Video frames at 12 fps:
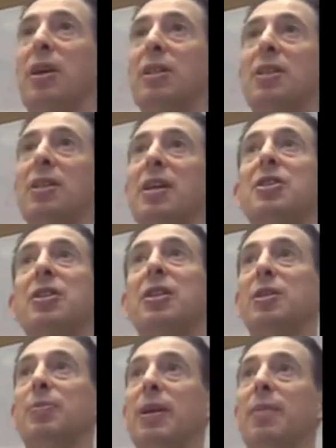isolation
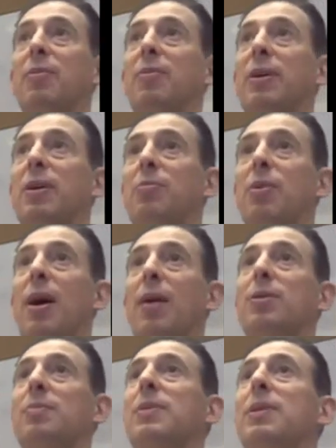has become a real
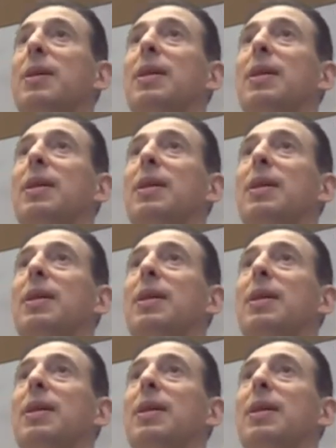problem.